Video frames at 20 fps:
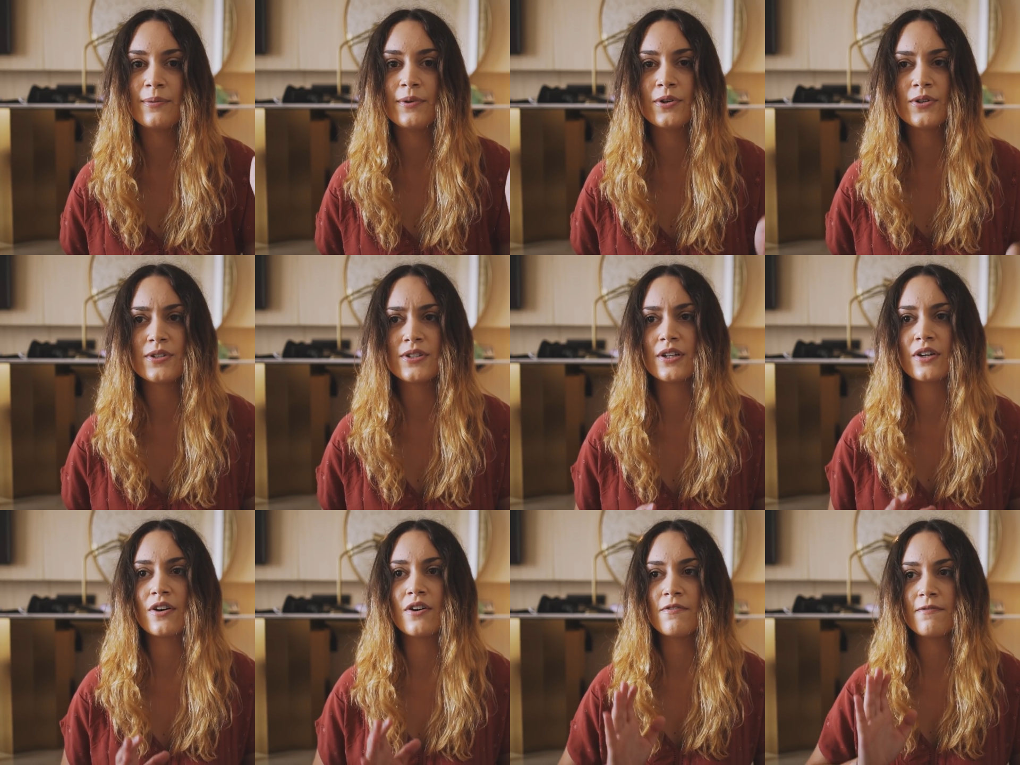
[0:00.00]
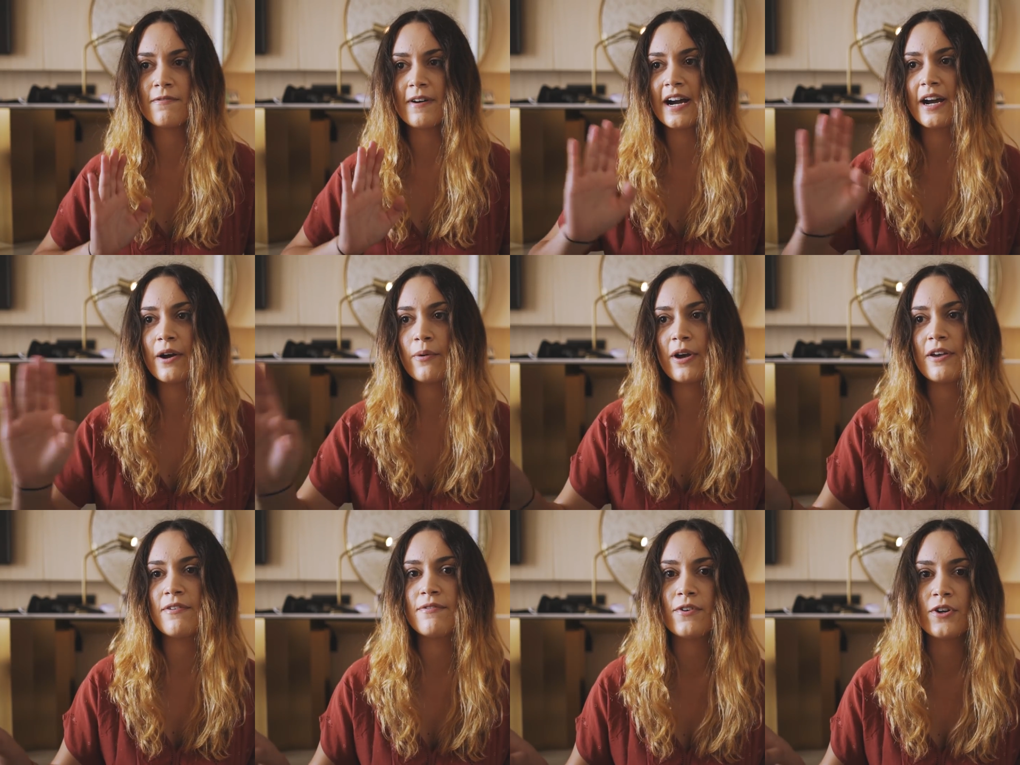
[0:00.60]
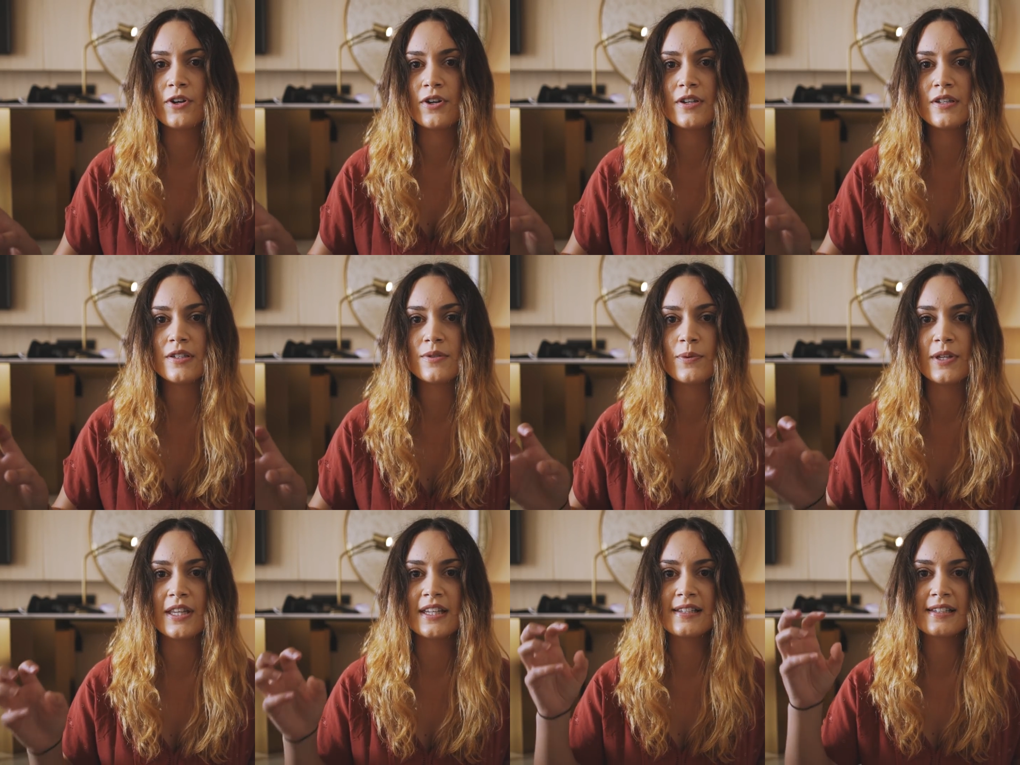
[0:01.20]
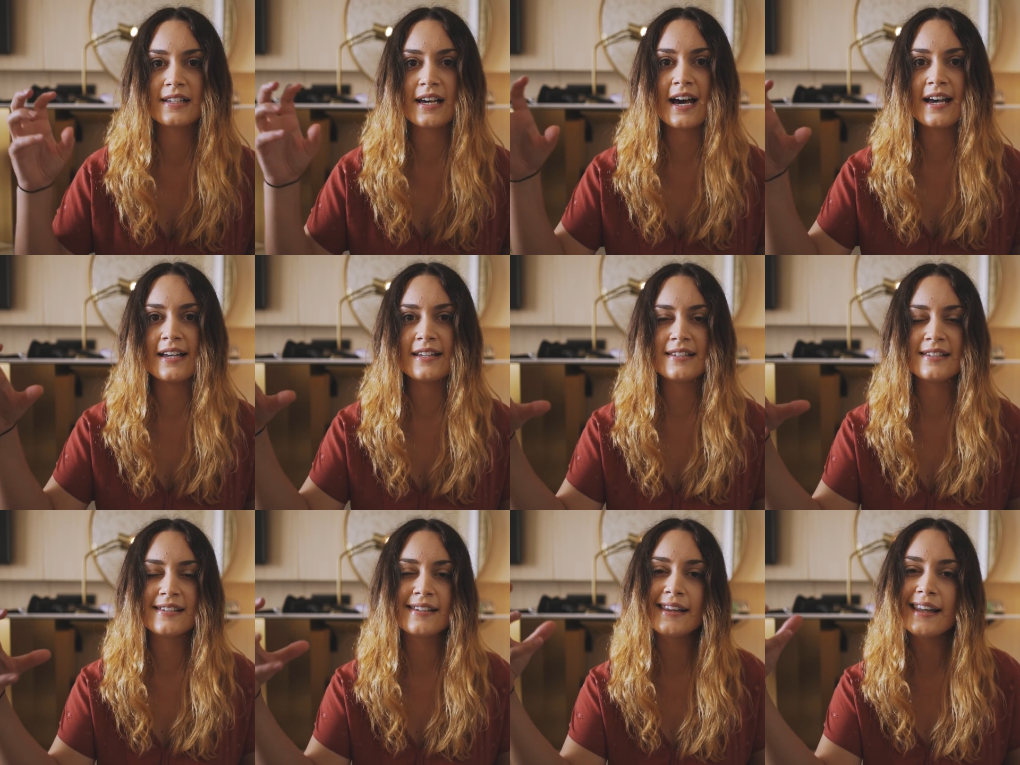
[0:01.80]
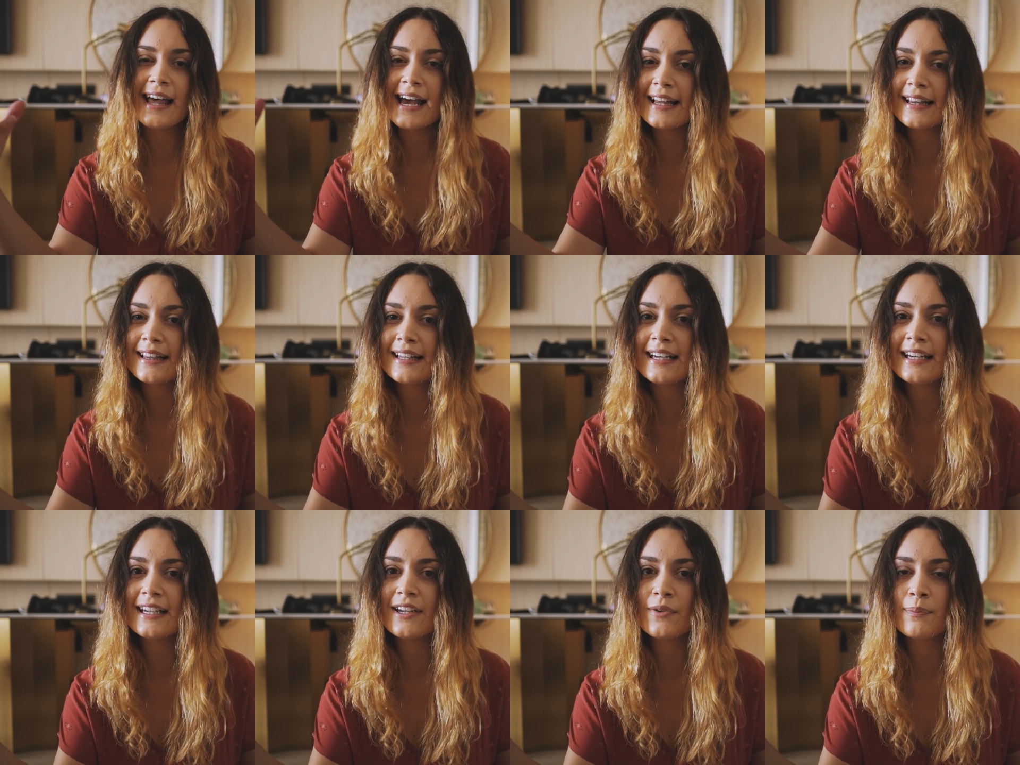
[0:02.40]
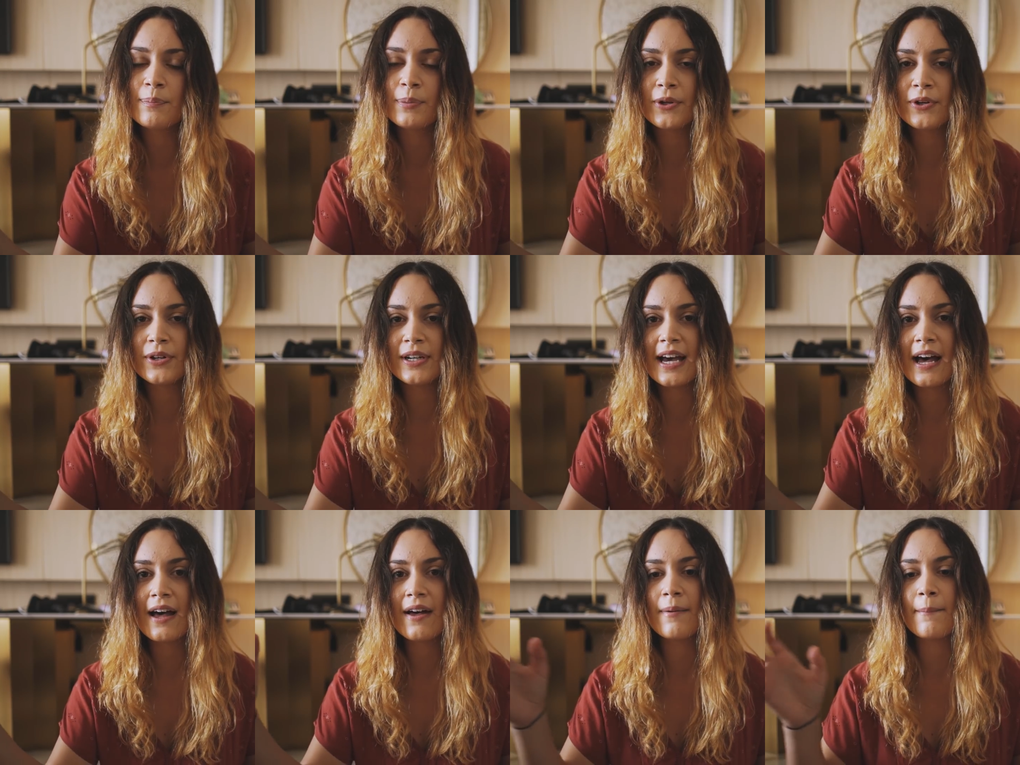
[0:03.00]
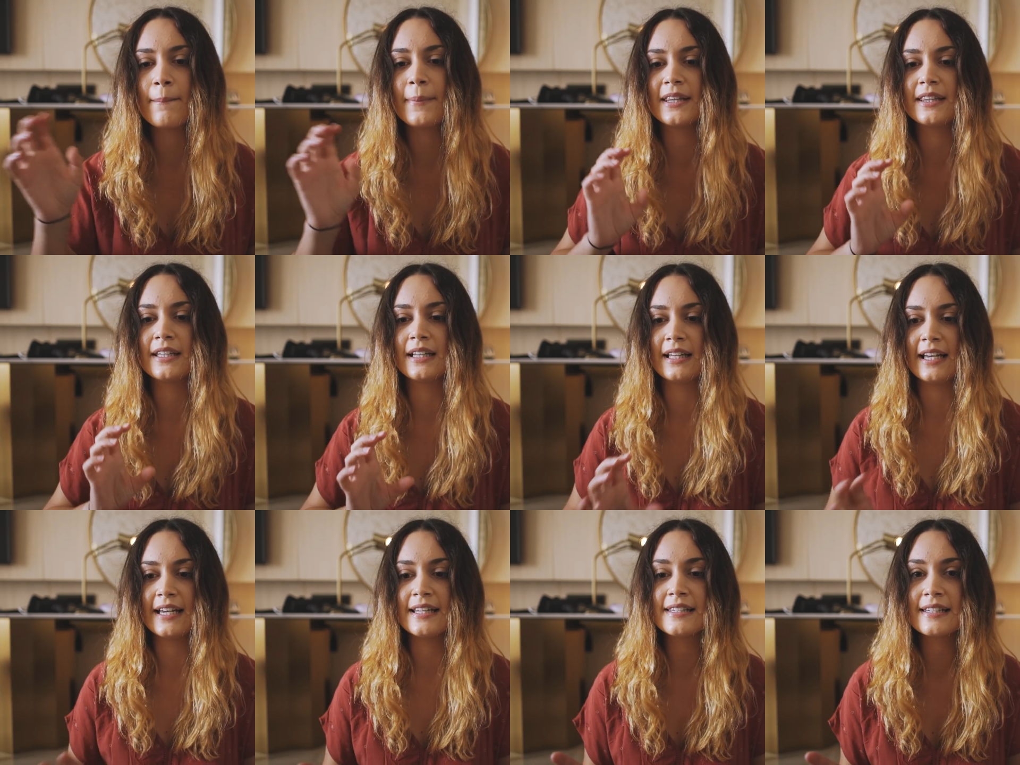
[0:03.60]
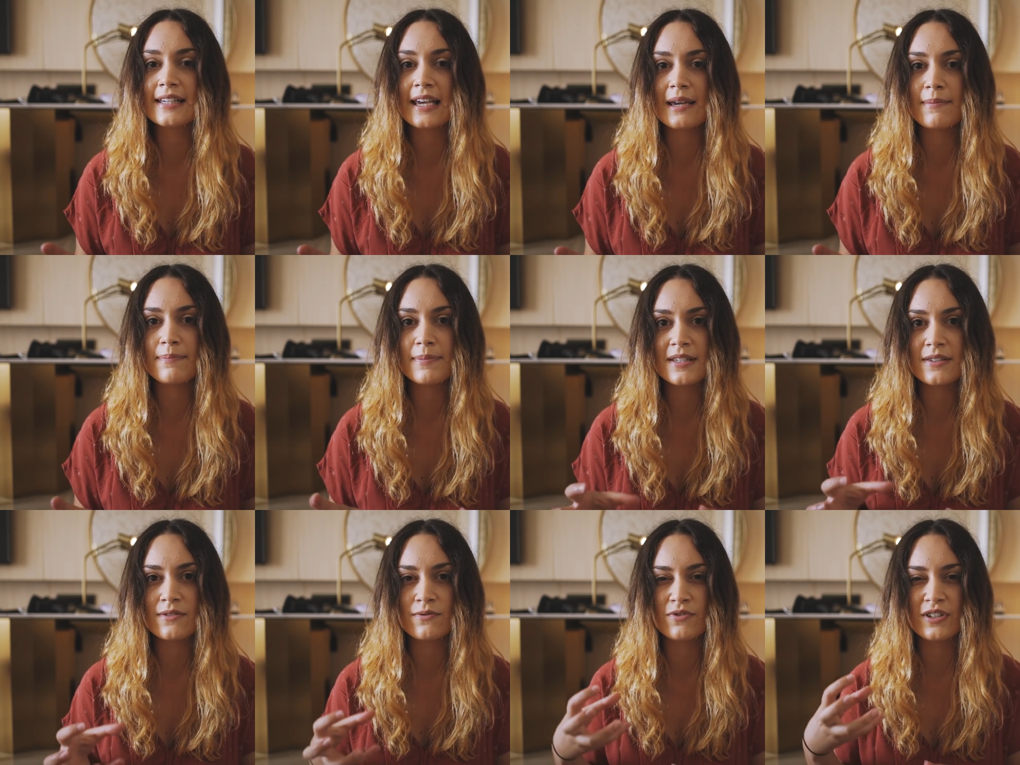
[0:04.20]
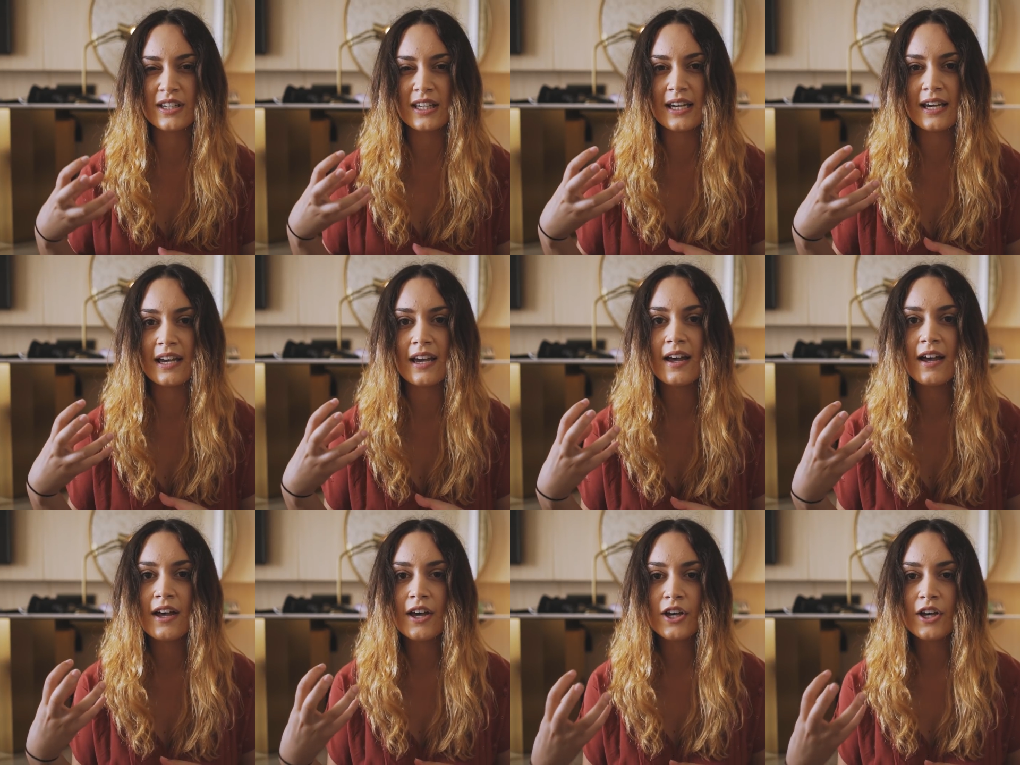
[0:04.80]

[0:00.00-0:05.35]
We also got faraway photos where the sky is slightly blown out, but the landscape is really